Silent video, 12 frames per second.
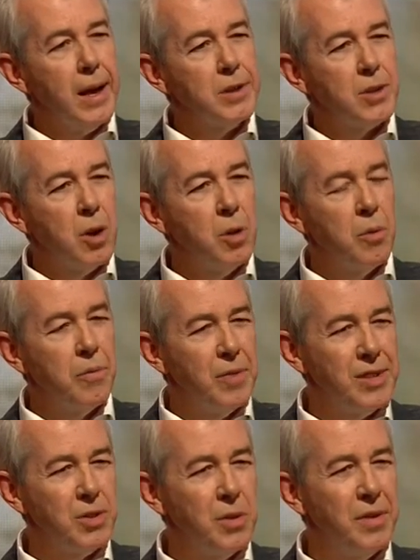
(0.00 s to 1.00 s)
So
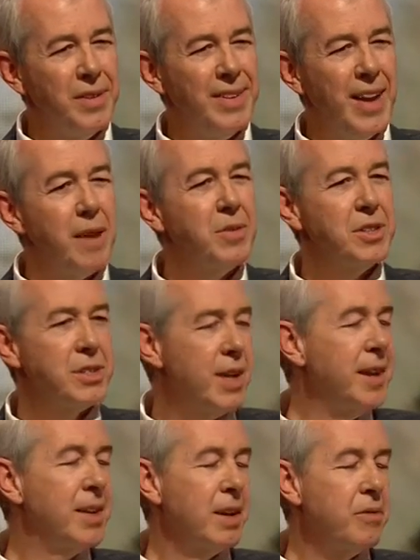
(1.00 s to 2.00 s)
this sort of
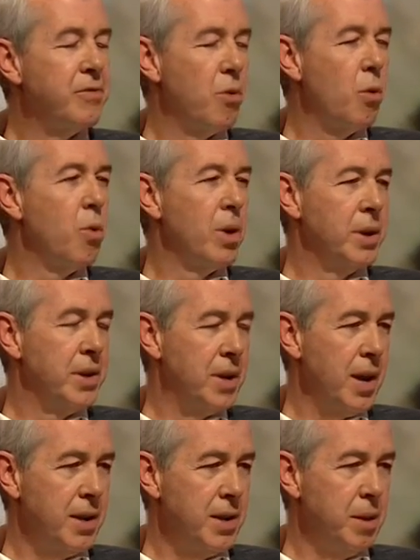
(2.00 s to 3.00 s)
devastating fall in
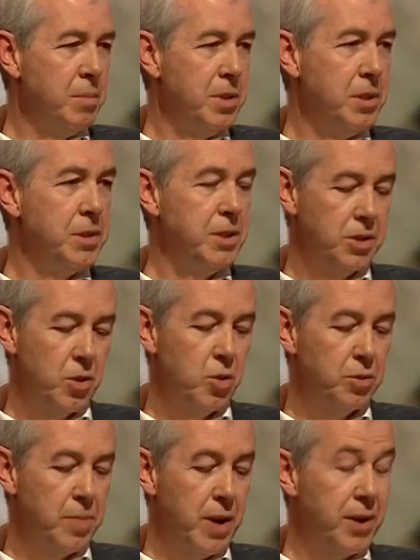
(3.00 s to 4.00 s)
tiger numbers is
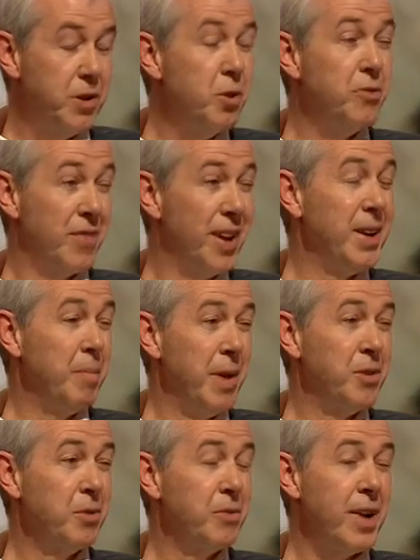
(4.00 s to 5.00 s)
caused by two
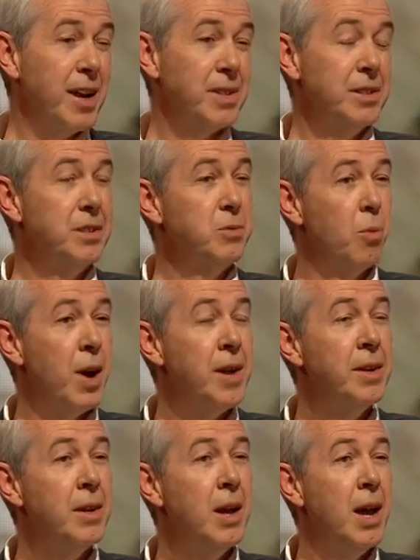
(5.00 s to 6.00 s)
fundamental factors.
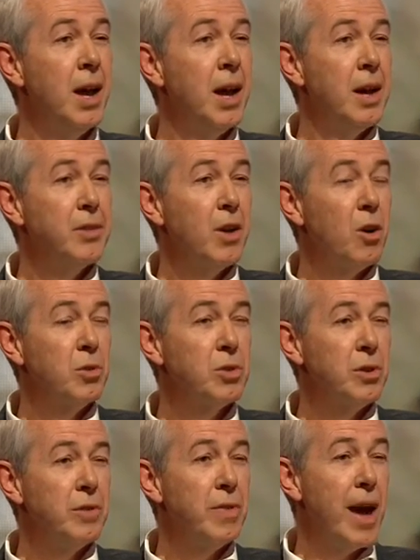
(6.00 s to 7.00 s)
One, the whole
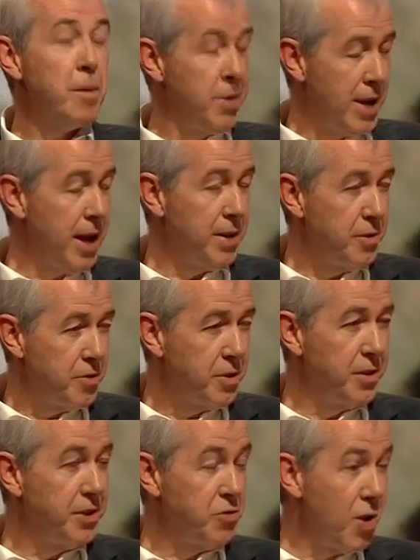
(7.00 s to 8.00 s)
sort of habitat
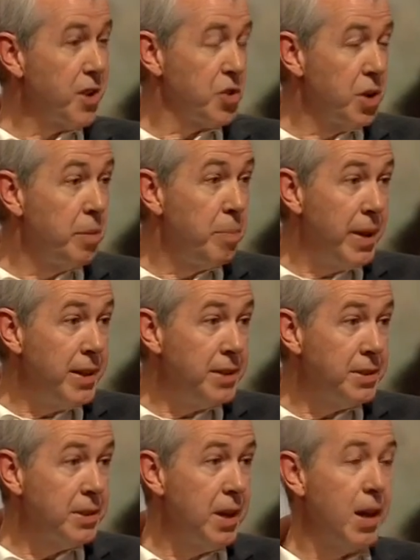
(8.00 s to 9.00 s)
destruction
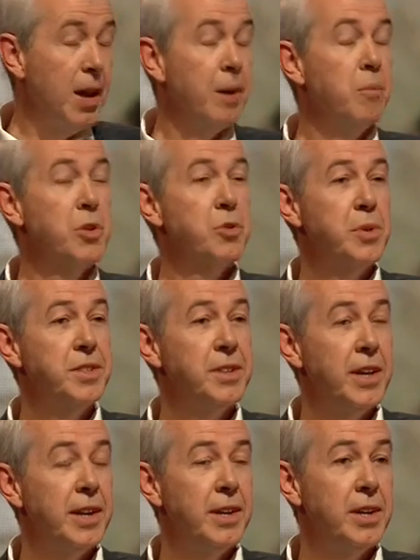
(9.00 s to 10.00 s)
piece, which we
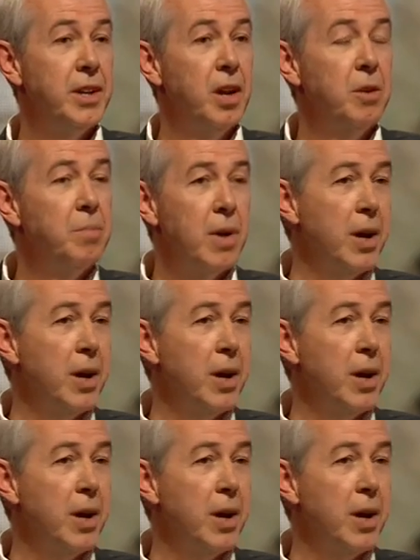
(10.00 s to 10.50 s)
see, you know,